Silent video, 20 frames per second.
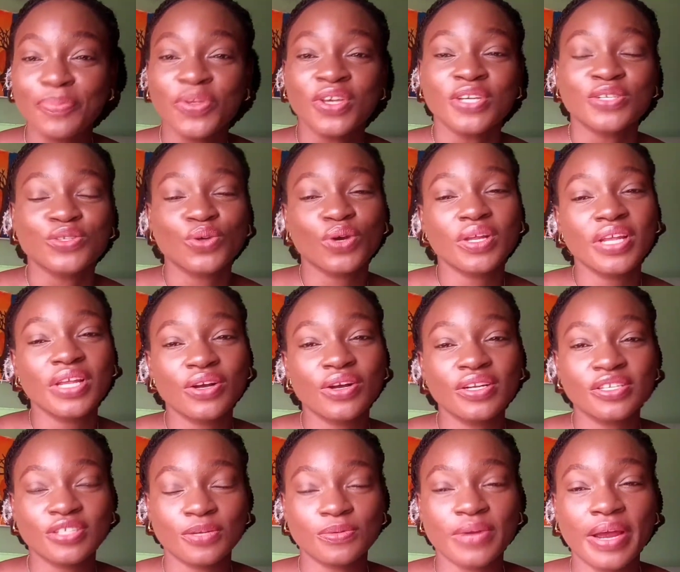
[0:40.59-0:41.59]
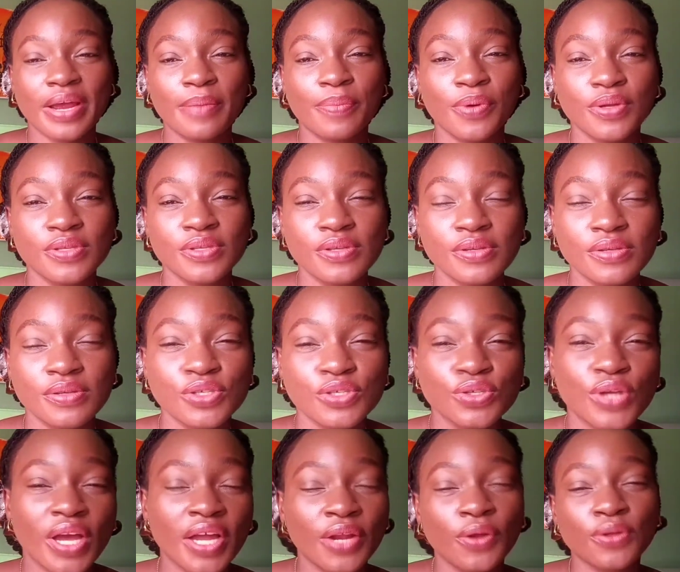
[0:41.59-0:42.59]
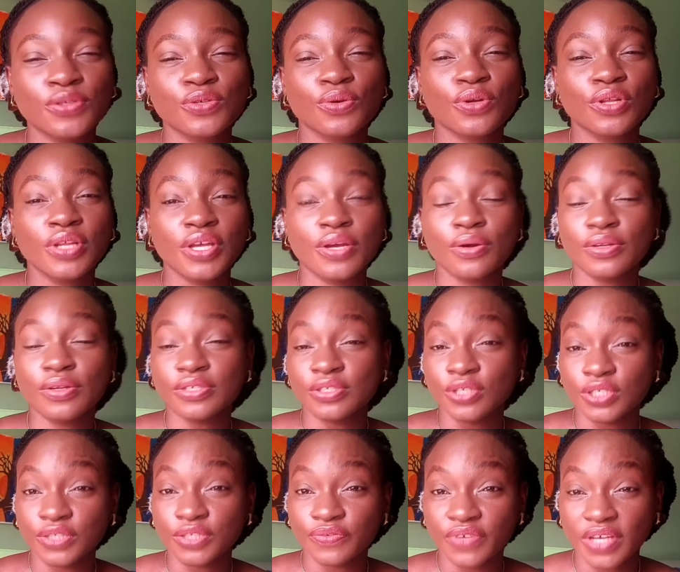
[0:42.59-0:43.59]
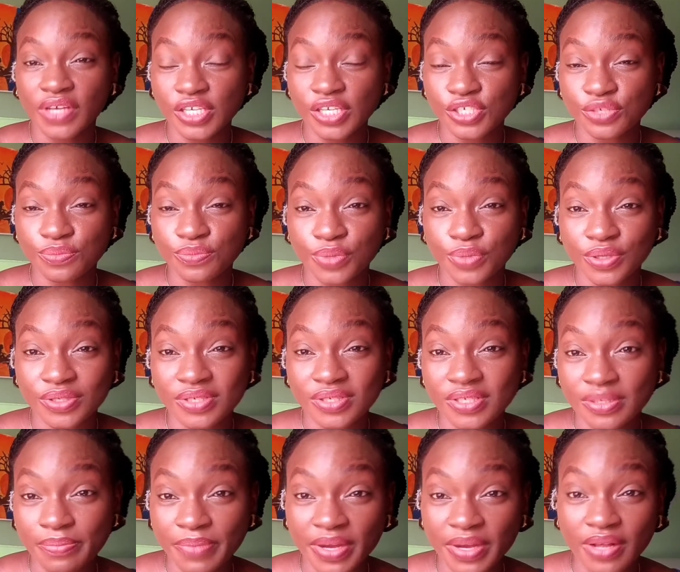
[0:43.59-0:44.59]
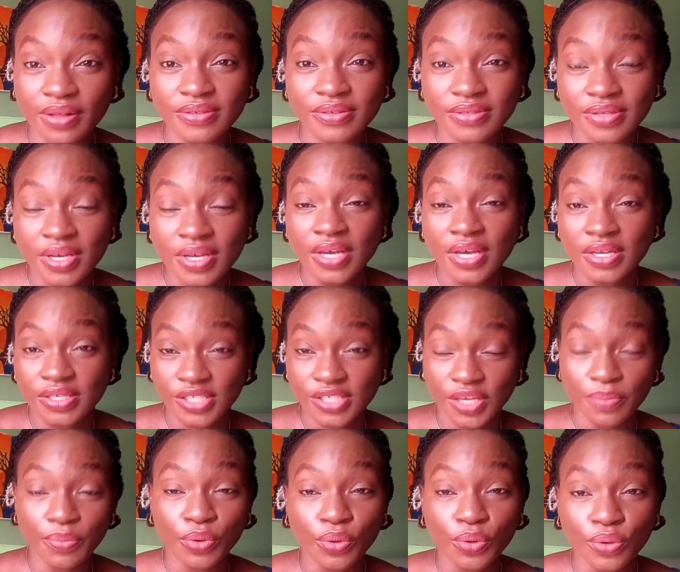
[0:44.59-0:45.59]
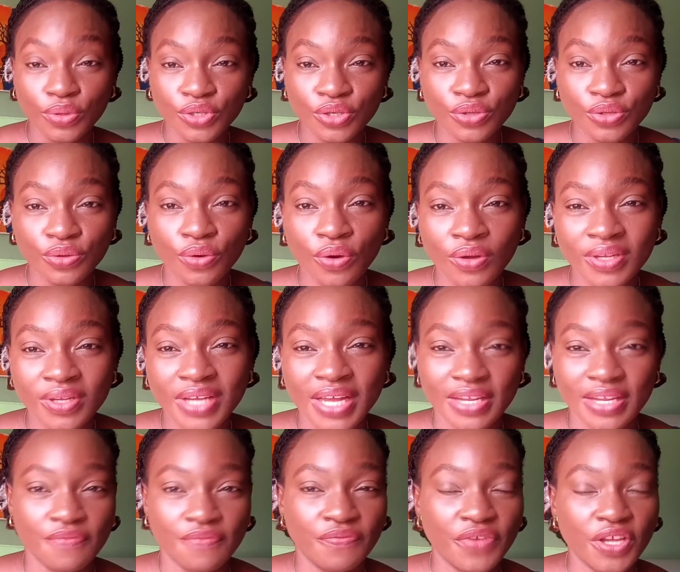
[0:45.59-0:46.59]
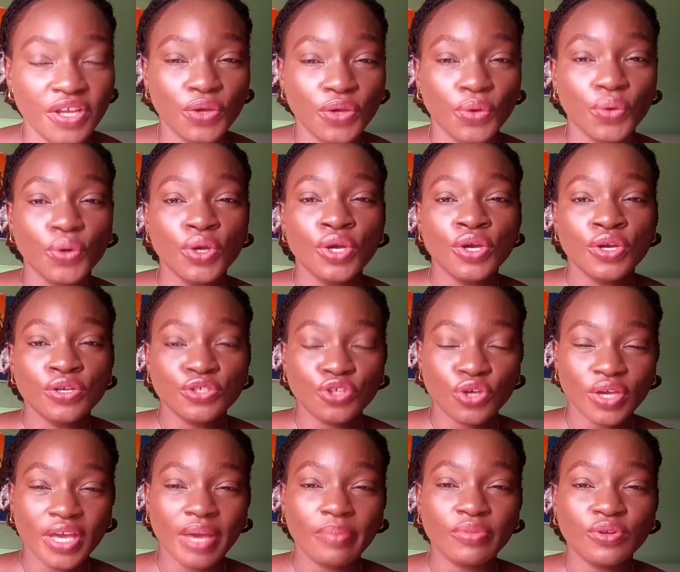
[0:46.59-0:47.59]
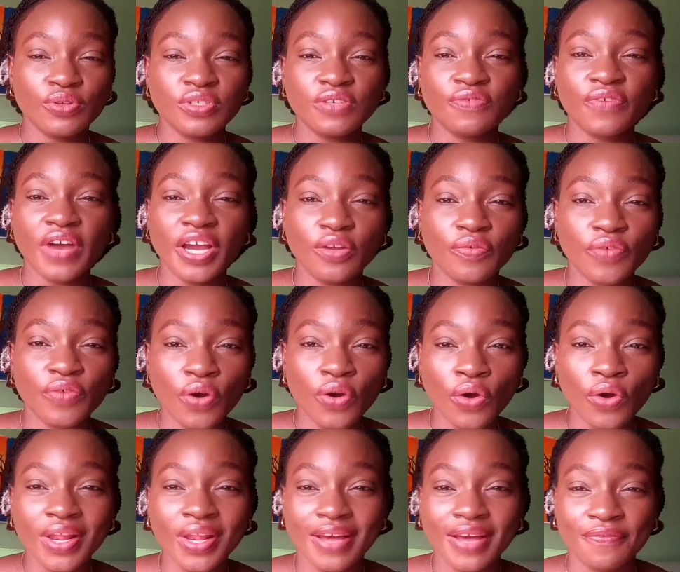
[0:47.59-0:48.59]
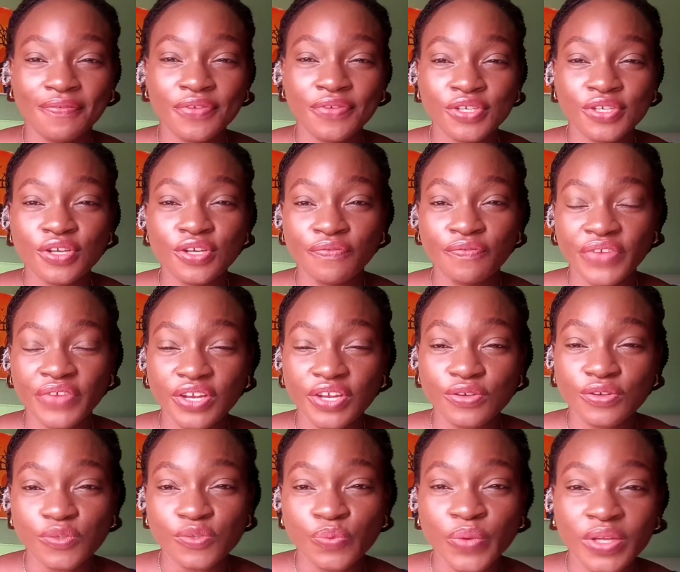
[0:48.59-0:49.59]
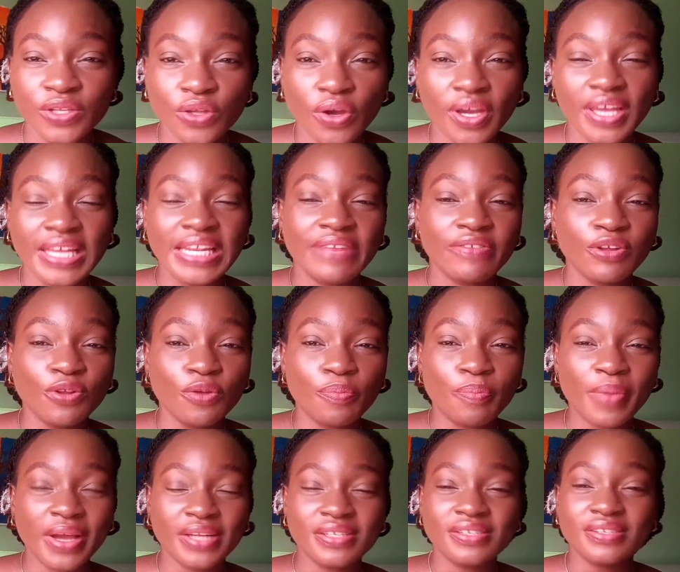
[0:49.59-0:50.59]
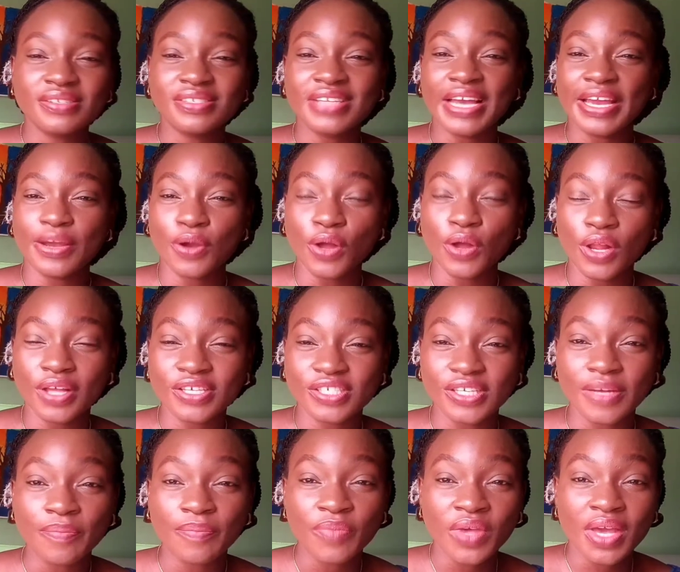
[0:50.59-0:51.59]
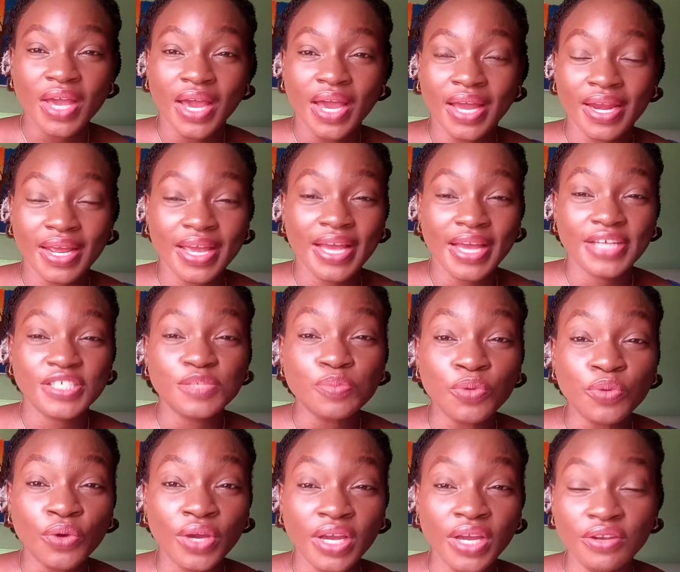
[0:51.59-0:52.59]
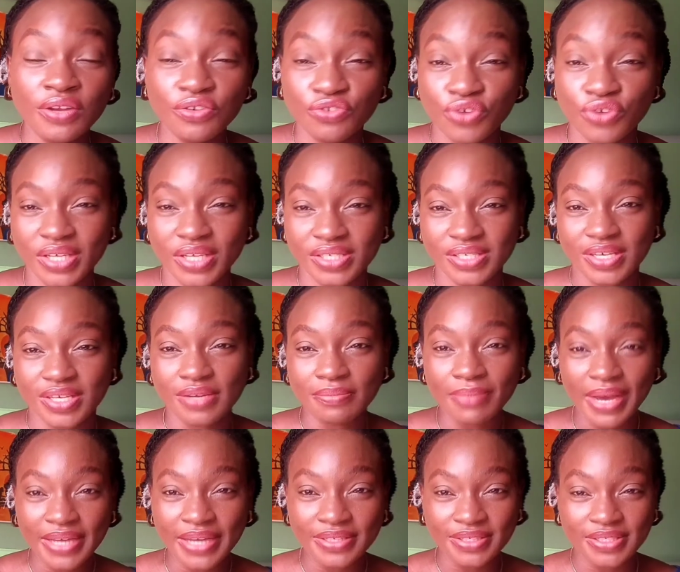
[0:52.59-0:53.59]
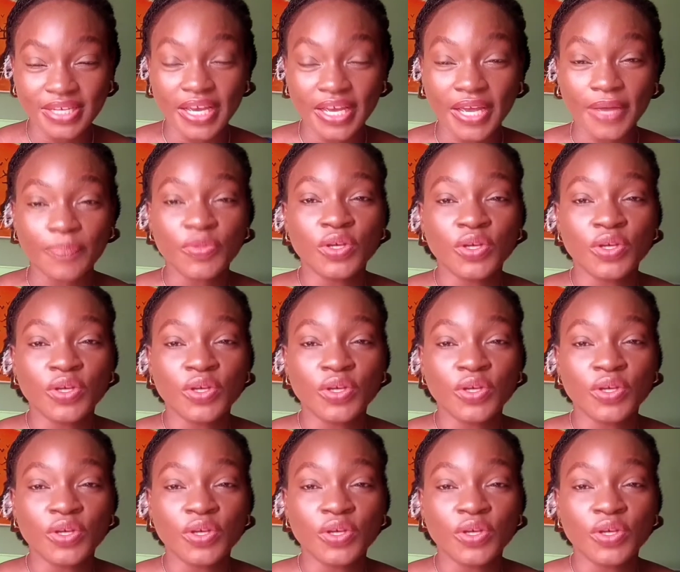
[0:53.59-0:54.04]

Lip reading: So click on the subscribe button and also click on the notification button, the bells symbol, under the video, so you can be notified of all our future videos. We are talking developmental psychology, and it gets more interesting by the day.